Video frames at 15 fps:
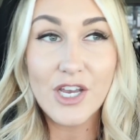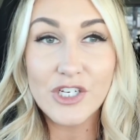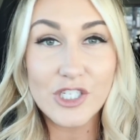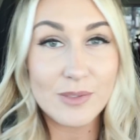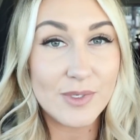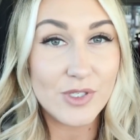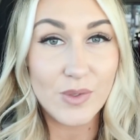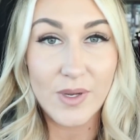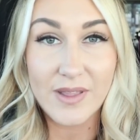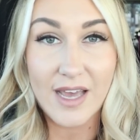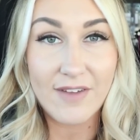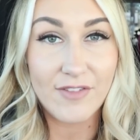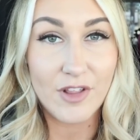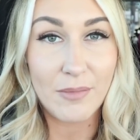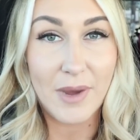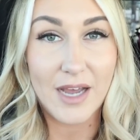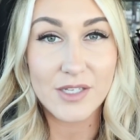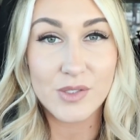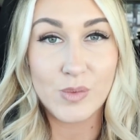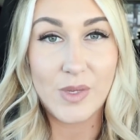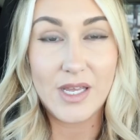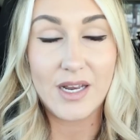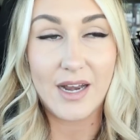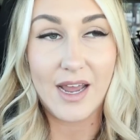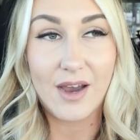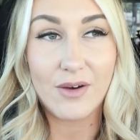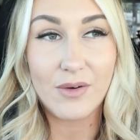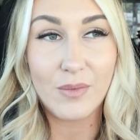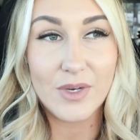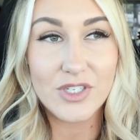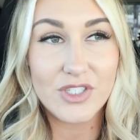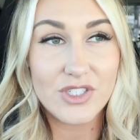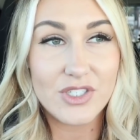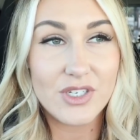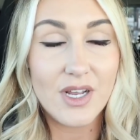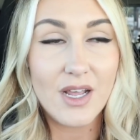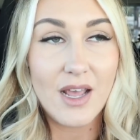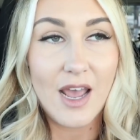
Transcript: She's been doing that for the past week now, which,